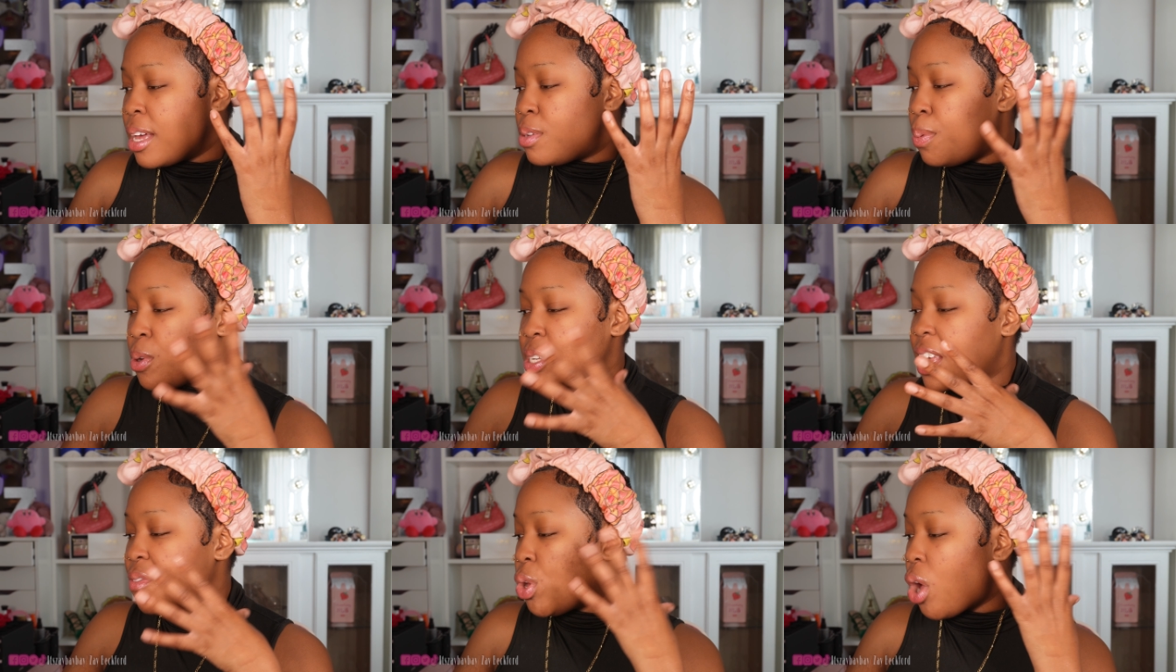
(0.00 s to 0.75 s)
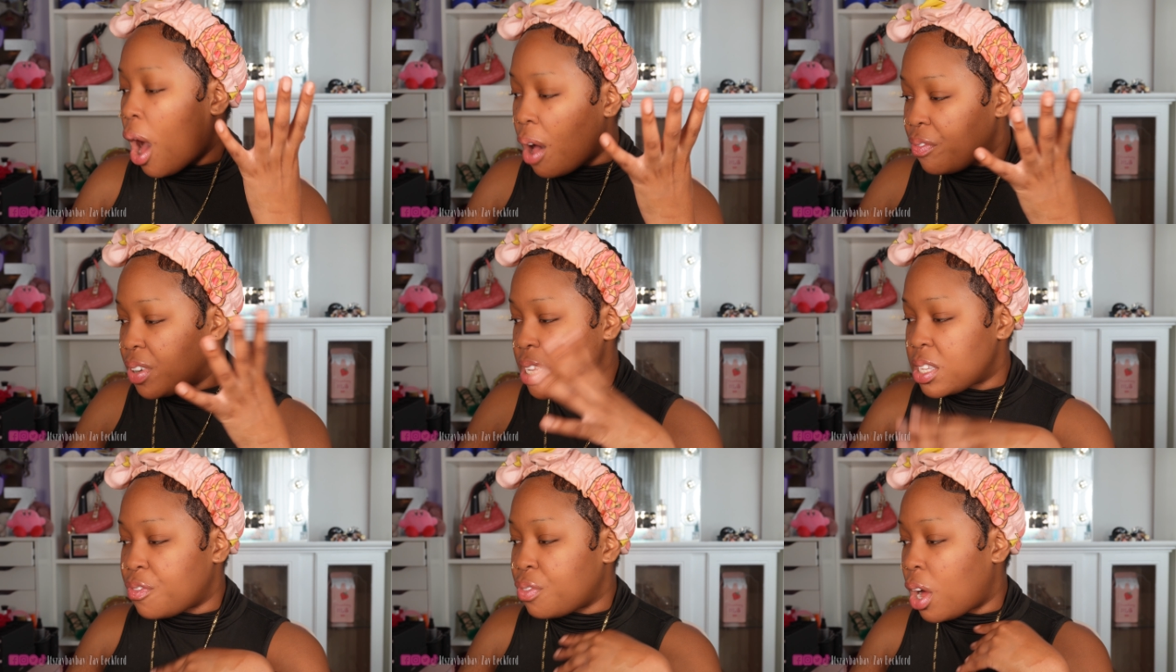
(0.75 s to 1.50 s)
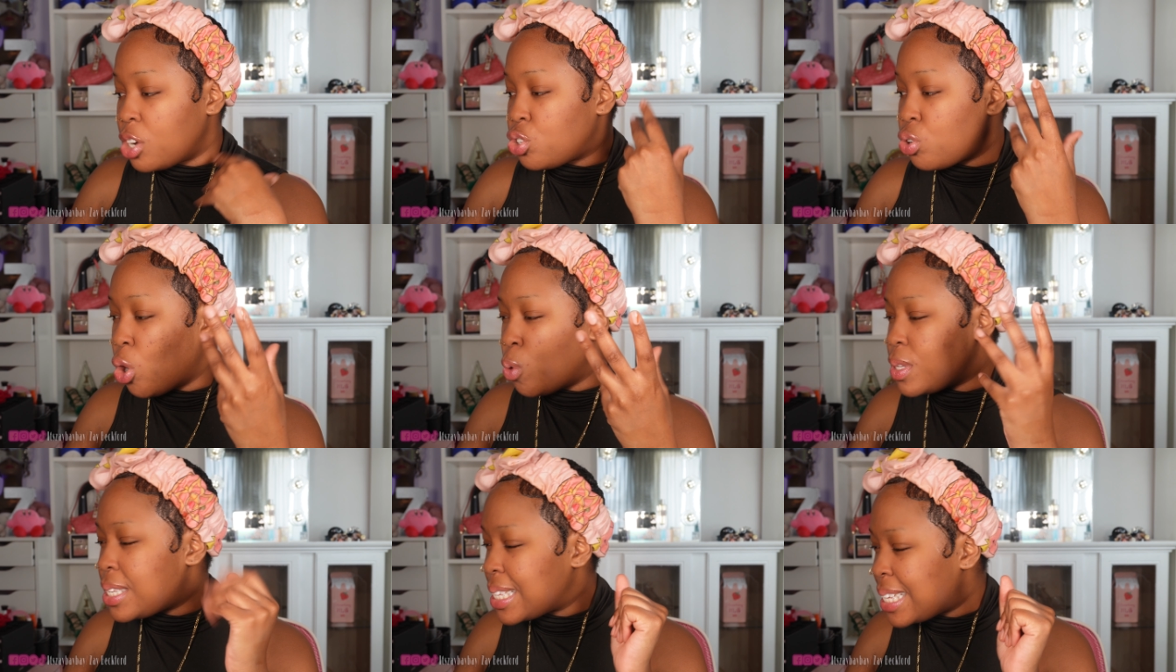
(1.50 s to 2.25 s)
supposed to give you confidence to flaunt your own
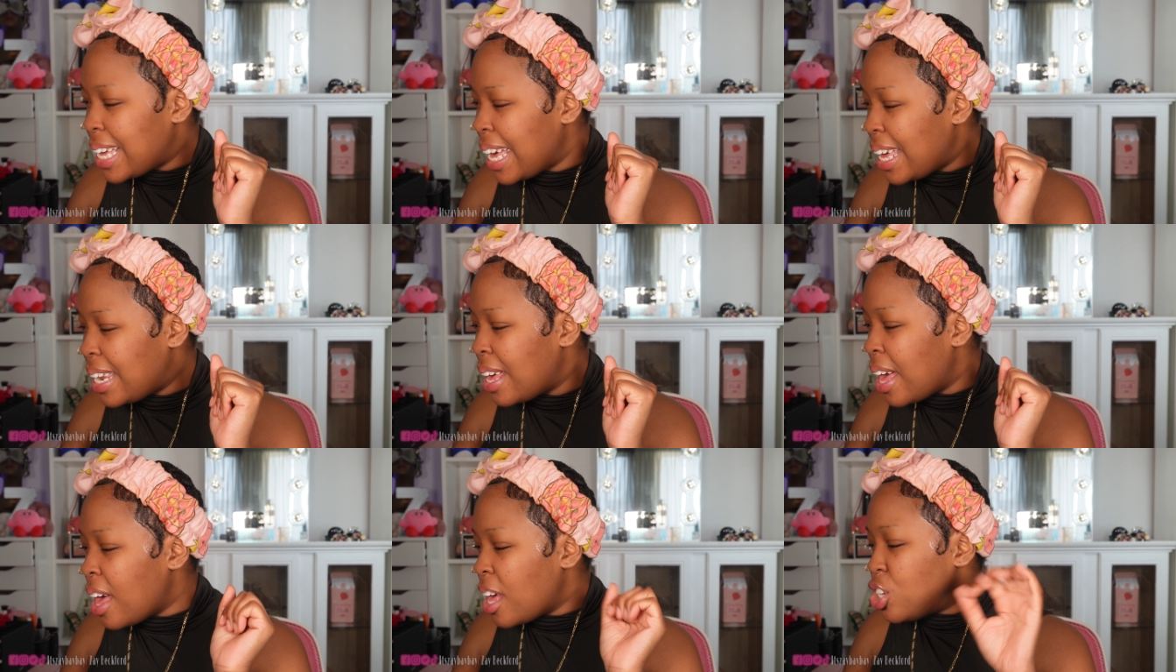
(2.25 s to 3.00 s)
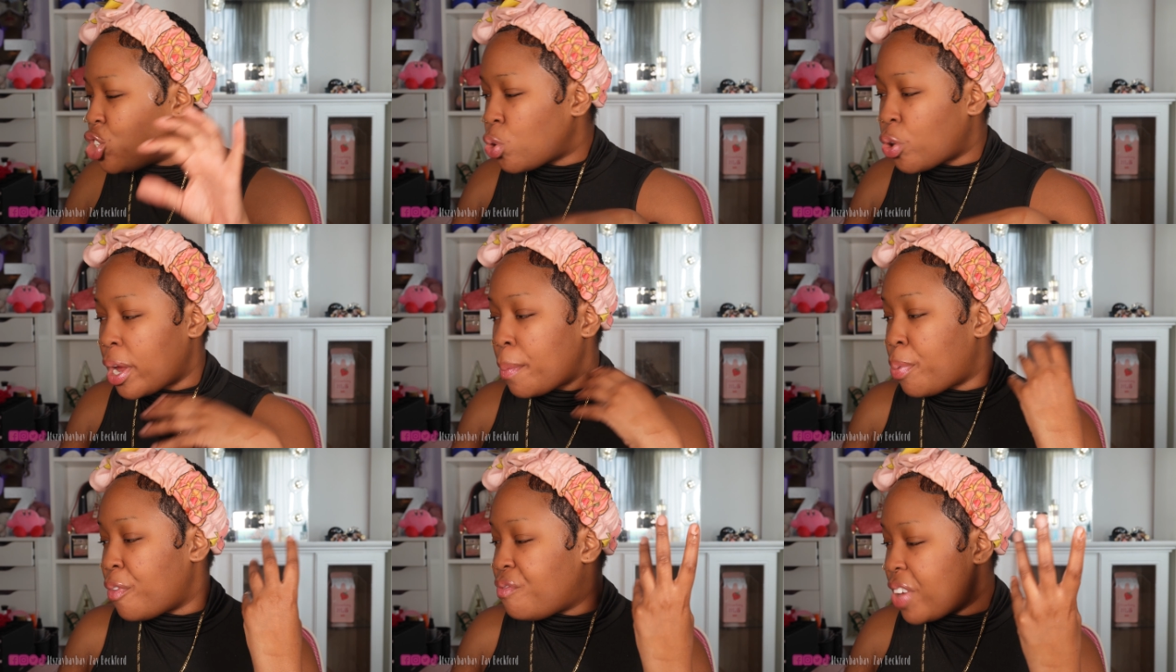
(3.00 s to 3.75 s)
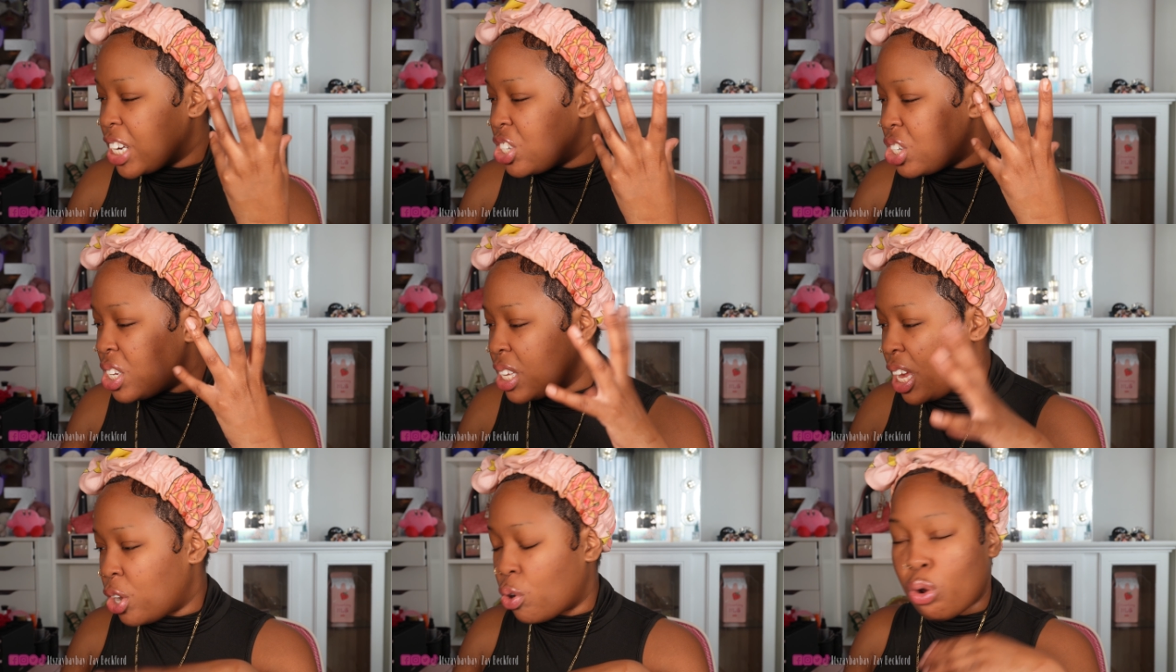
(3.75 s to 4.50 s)
skin, show your imperfection
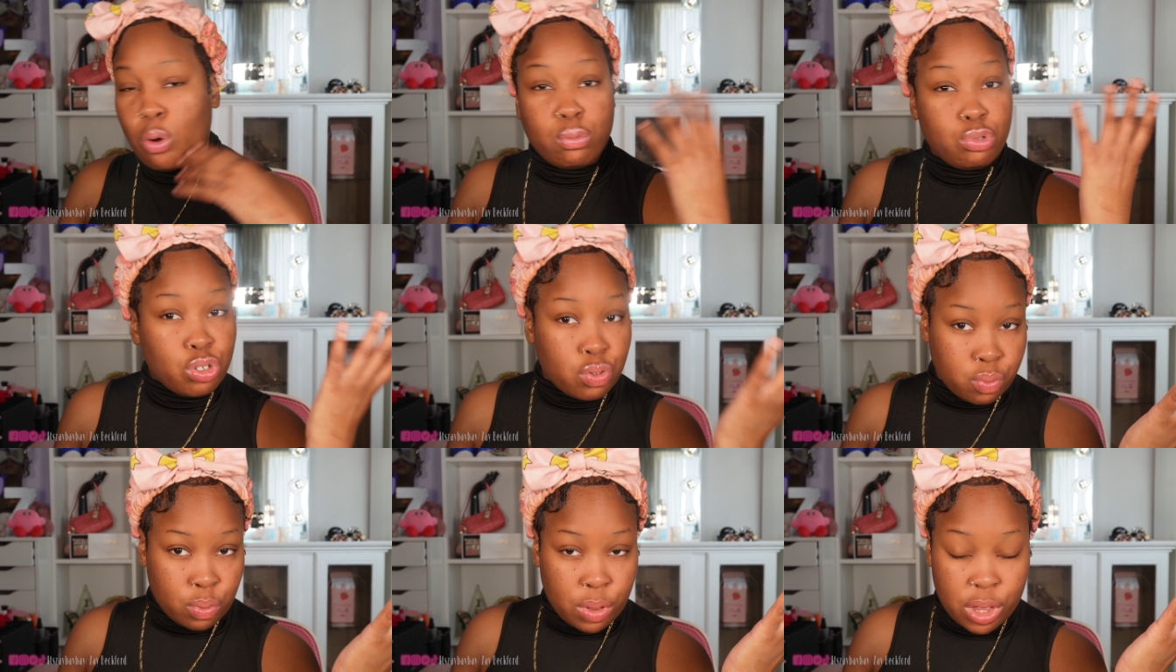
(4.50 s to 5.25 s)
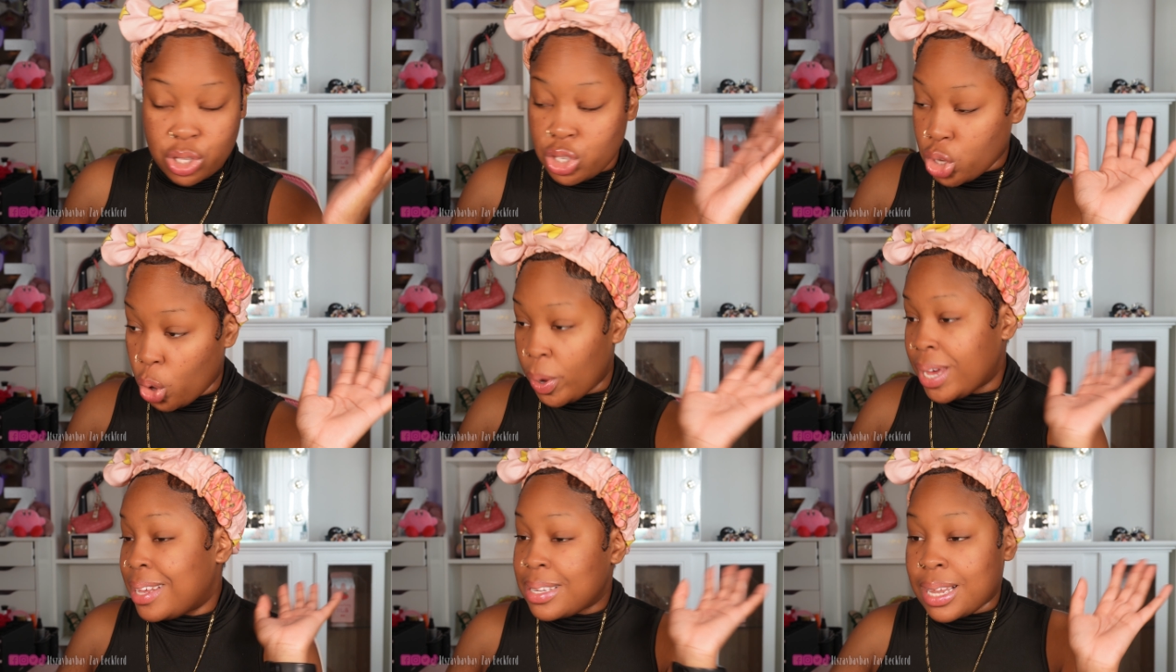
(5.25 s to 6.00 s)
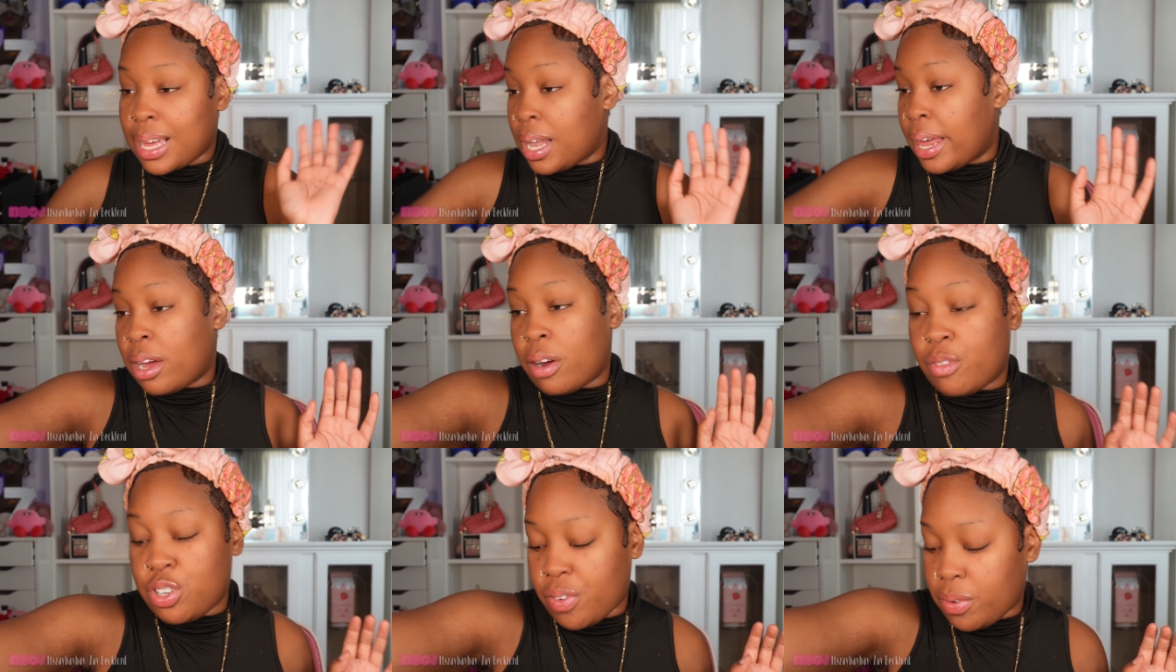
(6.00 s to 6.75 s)
and your own truth. So it is like a light
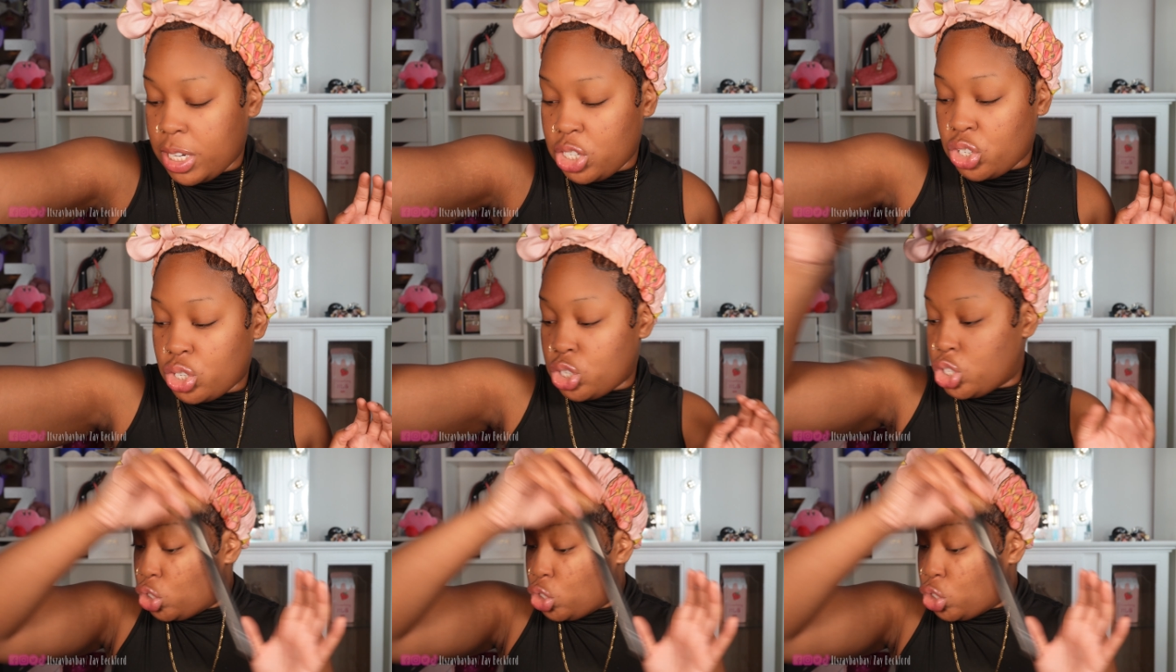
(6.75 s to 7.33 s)
coverage foundation.